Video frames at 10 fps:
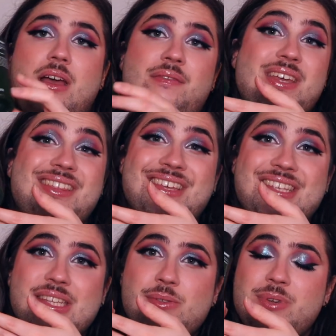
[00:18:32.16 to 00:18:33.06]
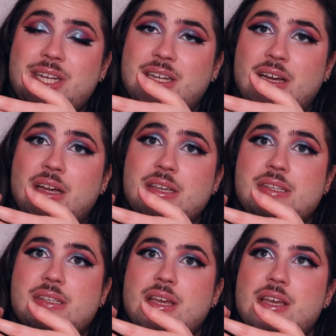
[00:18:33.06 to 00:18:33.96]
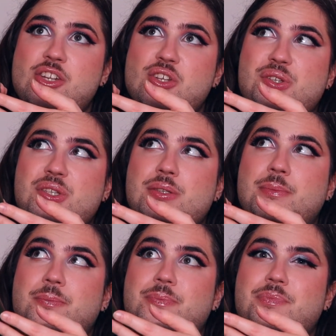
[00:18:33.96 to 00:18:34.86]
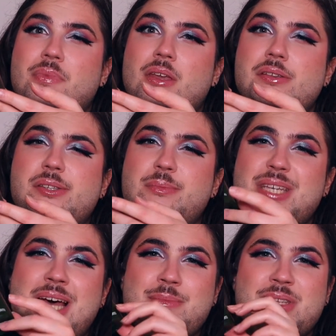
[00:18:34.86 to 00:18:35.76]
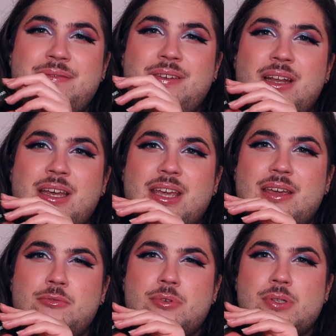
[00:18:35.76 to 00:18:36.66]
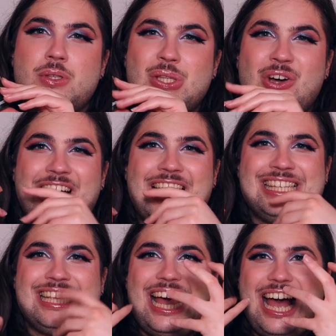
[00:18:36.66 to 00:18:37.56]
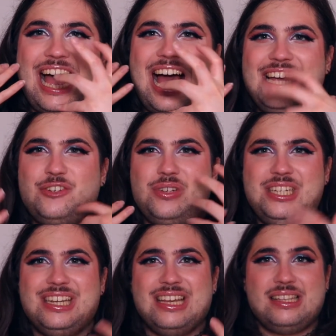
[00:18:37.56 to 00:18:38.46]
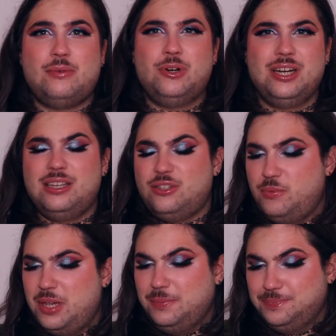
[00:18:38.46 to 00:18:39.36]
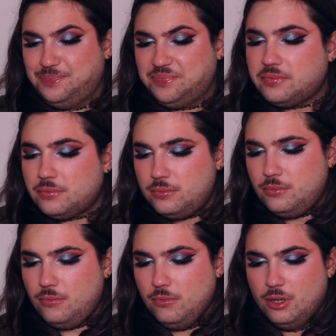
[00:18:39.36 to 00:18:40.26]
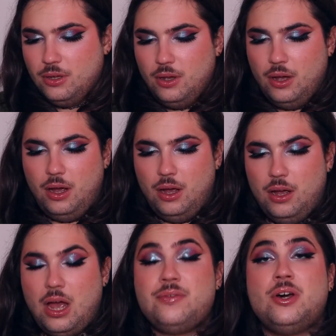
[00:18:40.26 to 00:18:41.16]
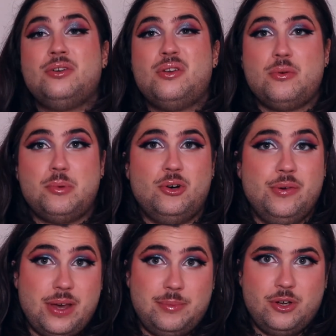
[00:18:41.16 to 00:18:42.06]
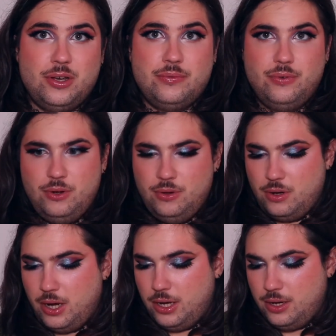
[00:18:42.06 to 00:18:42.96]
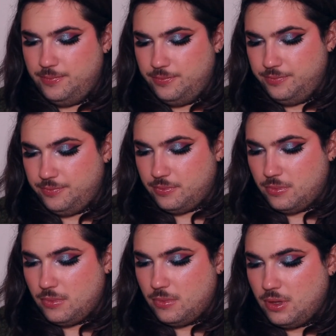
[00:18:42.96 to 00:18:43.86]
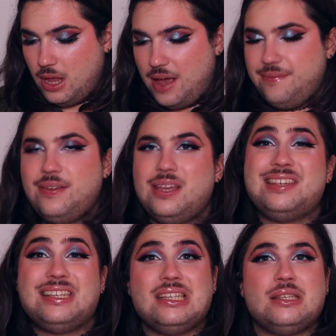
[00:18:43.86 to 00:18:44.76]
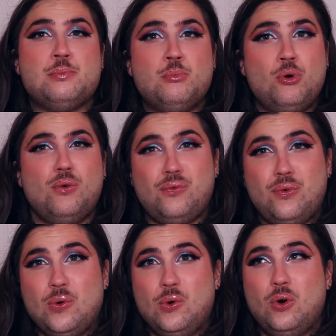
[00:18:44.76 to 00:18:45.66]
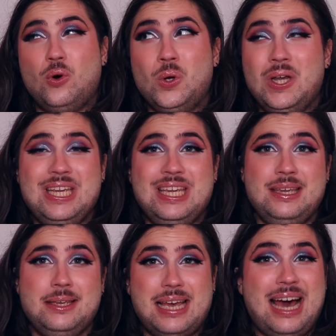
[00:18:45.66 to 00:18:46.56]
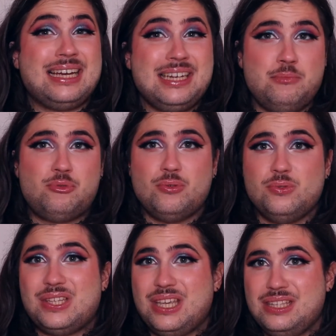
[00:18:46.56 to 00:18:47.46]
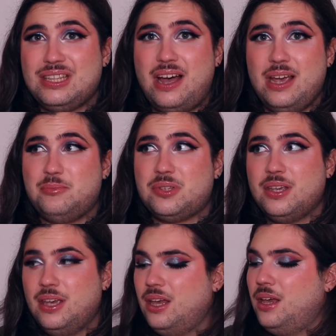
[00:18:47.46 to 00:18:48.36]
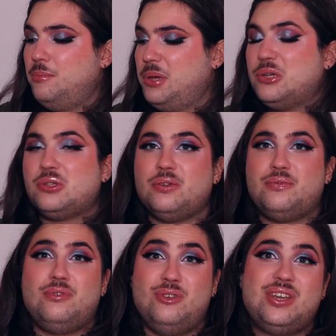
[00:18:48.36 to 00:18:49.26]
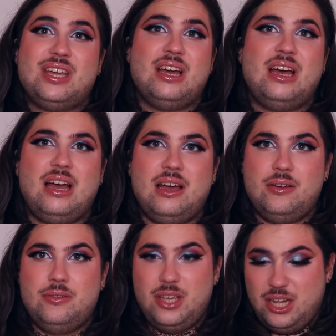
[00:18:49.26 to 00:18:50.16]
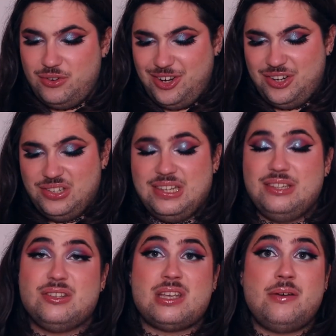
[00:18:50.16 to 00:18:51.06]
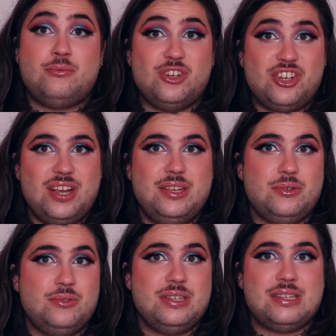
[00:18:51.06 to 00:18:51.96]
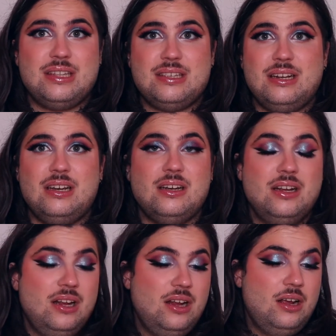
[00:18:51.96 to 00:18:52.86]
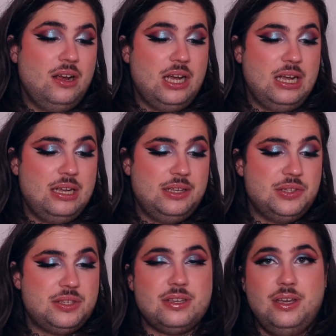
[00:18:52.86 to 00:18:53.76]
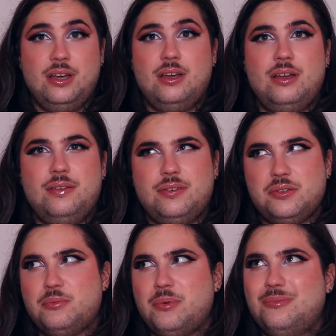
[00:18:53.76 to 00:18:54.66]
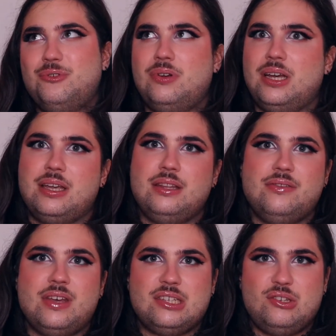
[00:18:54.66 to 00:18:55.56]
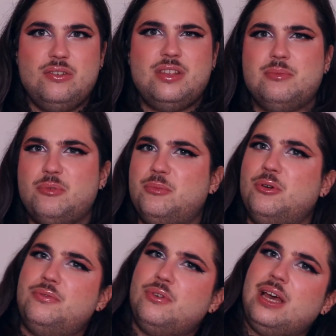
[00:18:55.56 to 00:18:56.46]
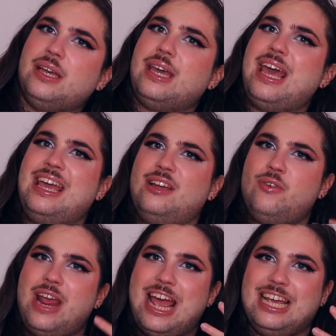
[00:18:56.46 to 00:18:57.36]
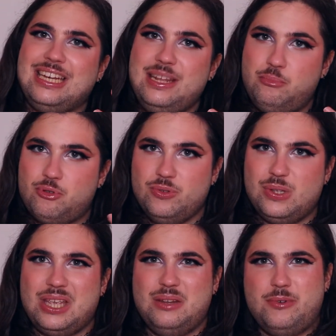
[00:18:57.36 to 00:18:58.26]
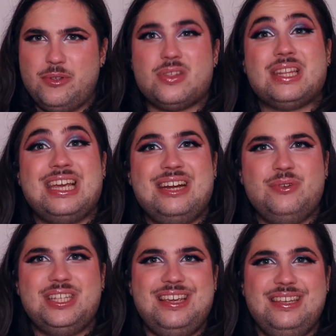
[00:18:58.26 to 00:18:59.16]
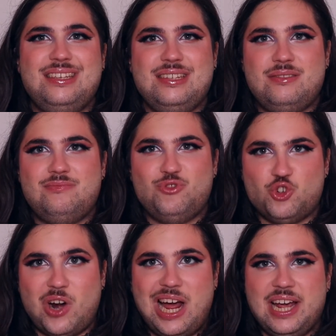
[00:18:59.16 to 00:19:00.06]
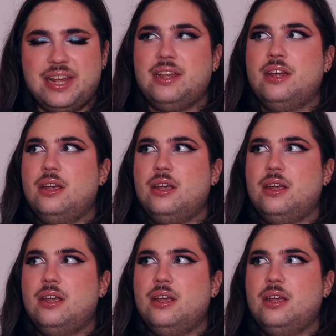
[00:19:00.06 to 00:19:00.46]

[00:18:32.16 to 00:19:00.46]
think this is really nice. It's just sometimes I felt like it was not as hydrating as I wanted it to be. I've got another bowl that I'm going through. I think this is more for oily, acne-prone skin types because of looking at how the ingredients. It does have witch hazel and centella, and it feels a bit more like kind of that soothing, but more for like angry, acne-prone skin rather than irritated, dry,